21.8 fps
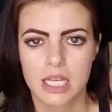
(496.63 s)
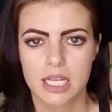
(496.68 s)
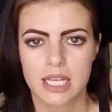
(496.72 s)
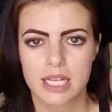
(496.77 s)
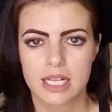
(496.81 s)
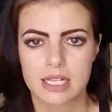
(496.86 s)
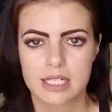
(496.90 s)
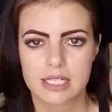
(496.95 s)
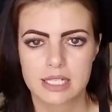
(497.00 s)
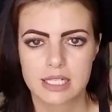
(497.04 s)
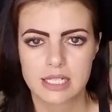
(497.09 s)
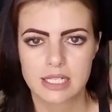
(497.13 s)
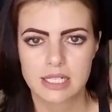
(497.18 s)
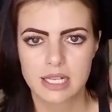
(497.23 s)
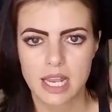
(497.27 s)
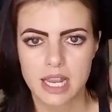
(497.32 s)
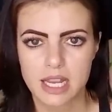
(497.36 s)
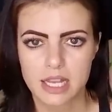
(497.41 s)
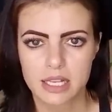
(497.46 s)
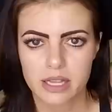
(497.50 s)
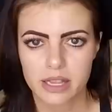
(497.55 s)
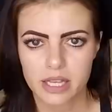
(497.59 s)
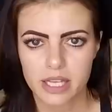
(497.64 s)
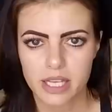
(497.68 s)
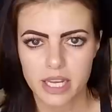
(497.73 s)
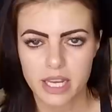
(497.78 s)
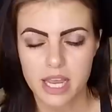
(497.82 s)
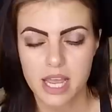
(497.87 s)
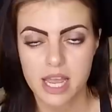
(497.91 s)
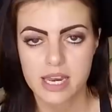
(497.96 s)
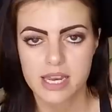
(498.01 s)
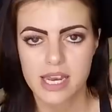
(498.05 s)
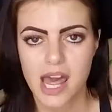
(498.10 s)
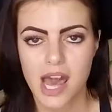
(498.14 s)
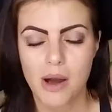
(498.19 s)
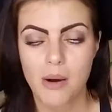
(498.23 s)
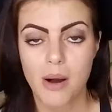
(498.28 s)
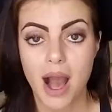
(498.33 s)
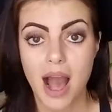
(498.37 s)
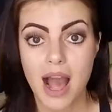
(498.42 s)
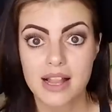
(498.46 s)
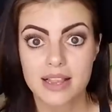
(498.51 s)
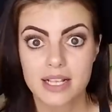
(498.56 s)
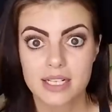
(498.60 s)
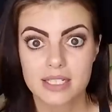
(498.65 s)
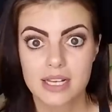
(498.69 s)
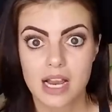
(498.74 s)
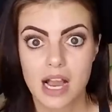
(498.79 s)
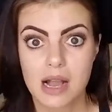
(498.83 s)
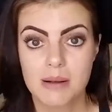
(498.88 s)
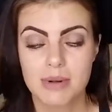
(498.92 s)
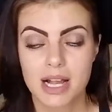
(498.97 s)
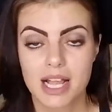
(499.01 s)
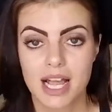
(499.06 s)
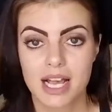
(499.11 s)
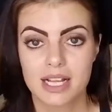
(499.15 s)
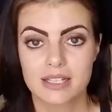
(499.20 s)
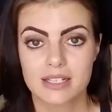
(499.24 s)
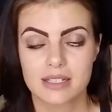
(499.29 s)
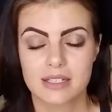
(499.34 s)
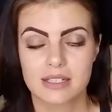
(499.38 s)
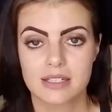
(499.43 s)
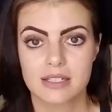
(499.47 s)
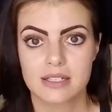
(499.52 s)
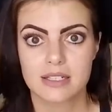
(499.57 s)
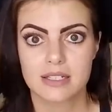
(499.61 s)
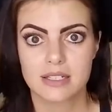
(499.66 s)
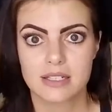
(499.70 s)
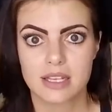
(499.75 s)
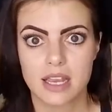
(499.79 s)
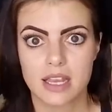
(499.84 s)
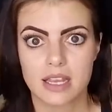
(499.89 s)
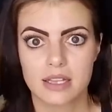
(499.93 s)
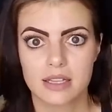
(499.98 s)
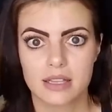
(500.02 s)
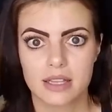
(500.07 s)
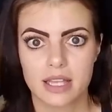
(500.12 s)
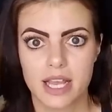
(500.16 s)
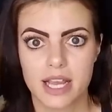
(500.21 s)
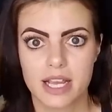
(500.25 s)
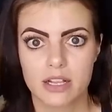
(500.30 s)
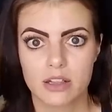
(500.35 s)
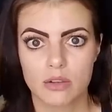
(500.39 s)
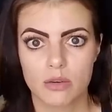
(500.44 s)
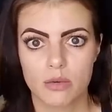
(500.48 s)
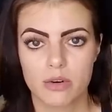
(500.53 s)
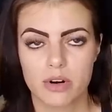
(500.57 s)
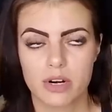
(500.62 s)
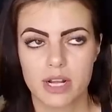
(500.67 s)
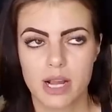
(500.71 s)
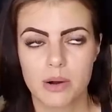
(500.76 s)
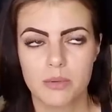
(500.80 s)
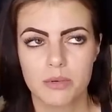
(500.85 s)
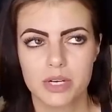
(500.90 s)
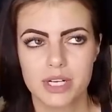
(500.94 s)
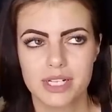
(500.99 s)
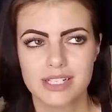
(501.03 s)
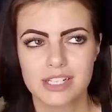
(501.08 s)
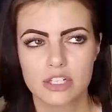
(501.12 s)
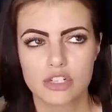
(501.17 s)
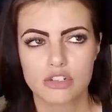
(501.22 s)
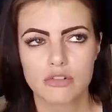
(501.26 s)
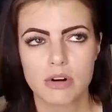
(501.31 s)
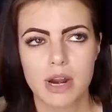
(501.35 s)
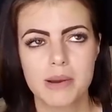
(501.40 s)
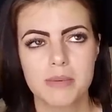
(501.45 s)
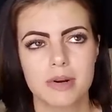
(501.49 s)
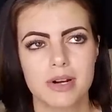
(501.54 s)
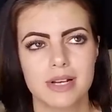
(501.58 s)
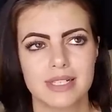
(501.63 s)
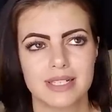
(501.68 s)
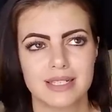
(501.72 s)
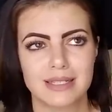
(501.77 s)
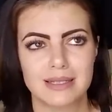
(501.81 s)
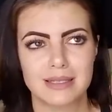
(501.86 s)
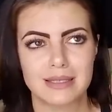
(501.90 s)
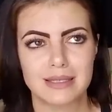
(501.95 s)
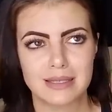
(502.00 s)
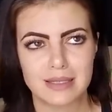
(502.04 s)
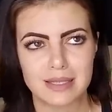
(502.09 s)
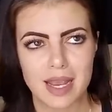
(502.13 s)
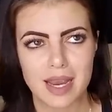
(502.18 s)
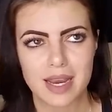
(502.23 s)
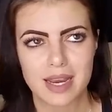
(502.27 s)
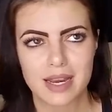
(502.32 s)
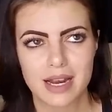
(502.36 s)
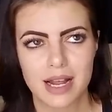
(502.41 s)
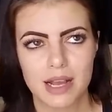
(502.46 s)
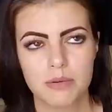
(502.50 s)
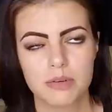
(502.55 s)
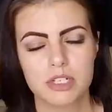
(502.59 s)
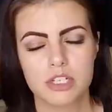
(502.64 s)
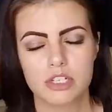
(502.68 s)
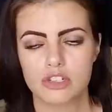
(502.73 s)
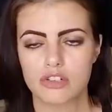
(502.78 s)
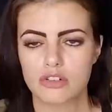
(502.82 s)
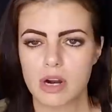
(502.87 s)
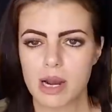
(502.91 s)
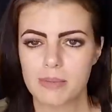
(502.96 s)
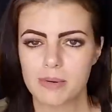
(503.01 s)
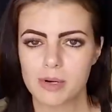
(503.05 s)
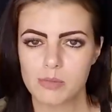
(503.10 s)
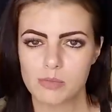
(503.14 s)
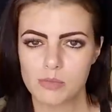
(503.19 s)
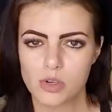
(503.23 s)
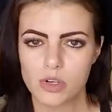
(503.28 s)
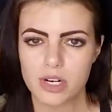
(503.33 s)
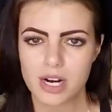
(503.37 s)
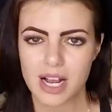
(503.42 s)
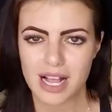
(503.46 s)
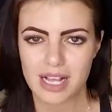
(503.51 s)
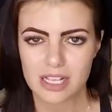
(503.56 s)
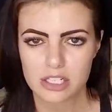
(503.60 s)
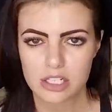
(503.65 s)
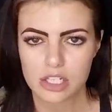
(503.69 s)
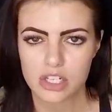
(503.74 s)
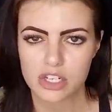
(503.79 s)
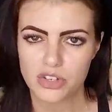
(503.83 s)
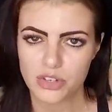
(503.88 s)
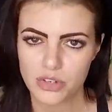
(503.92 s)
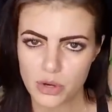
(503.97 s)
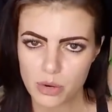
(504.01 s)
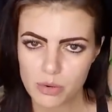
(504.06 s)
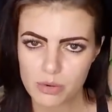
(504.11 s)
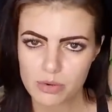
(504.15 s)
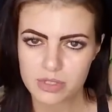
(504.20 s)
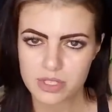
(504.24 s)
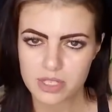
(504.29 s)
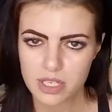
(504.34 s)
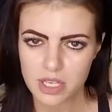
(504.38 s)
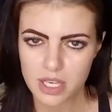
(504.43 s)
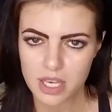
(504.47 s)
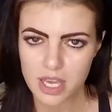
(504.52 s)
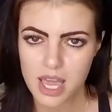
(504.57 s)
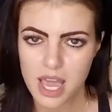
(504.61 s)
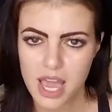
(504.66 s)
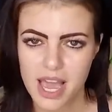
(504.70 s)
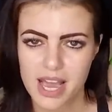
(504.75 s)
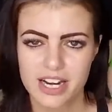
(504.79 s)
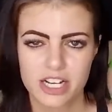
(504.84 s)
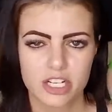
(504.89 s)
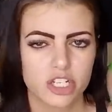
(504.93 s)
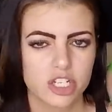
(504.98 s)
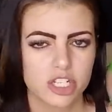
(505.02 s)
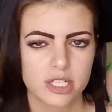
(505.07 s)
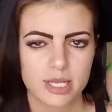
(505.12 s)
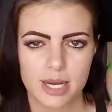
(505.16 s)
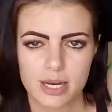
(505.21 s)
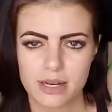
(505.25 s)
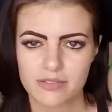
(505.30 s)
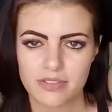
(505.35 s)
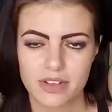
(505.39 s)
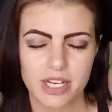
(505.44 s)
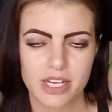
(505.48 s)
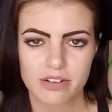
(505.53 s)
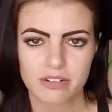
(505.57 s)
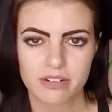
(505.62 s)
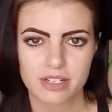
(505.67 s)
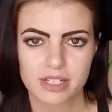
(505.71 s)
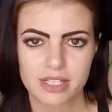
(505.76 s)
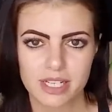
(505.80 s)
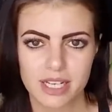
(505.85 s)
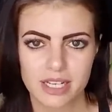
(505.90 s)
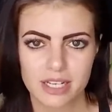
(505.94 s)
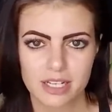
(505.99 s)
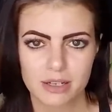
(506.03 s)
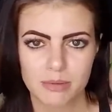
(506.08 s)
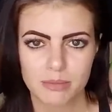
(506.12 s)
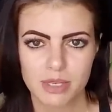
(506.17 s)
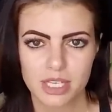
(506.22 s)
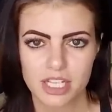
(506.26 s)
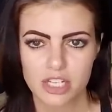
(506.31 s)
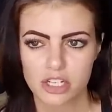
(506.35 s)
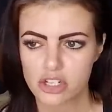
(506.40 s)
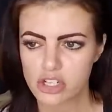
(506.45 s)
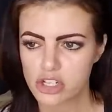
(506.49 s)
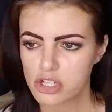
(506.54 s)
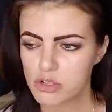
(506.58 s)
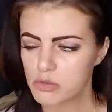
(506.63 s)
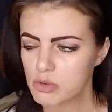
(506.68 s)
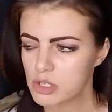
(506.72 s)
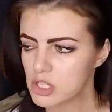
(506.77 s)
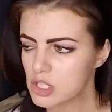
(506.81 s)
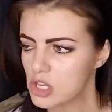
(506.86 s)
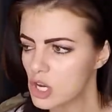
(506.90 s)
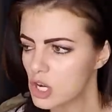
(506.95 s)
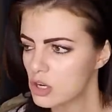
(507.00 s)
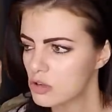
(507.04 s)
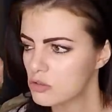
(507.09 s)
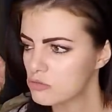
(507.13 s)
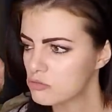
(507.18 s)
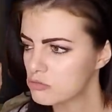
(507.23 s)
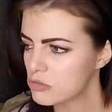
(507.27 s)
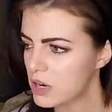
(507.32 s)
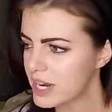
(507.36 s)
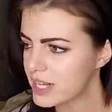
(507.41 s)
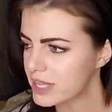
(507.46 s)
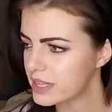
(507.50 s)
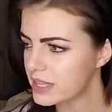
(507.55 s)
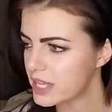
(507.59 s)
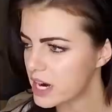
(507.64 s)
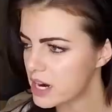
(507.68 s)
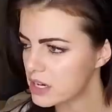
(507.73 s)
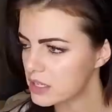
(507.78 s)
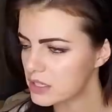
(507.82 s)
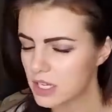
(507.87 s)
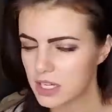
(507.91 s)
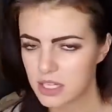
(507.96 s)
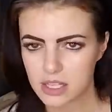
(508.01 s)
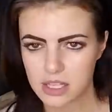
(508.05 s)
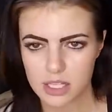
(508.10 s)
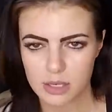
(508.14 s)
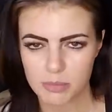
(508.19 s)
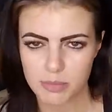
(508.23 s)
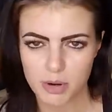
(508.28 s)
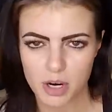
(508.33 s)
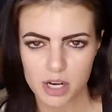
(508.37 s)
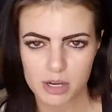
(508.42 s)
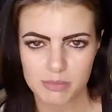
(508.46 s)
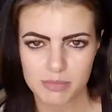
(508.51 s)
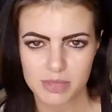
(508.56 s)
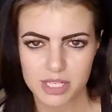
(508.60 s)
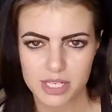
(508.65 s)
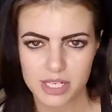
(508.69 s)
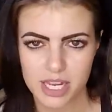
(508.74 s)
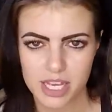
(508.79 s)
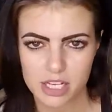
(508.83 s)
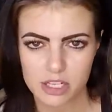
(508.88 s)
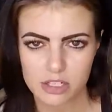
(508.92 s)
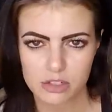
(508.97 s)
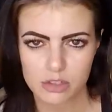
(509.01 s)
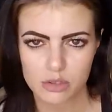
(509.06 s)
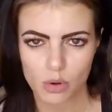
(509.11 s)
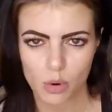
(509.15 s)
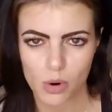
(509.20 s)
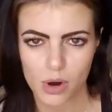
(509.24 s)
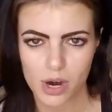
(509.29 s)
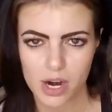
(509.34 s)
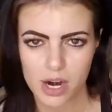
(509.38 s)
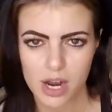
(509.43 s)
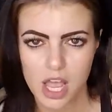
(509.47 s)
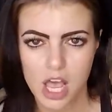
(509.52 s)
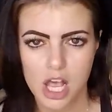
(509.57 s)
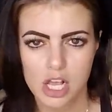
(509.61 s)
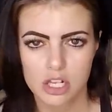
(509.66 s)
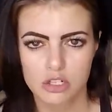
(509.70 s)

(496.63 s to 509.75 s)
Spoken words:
insanely. Now, at the time I had this insane landlord. I wouldn't describe her as insane, I would describe her more as nosy, and it just kind of irritated me, and she was right there, like the apartment next door.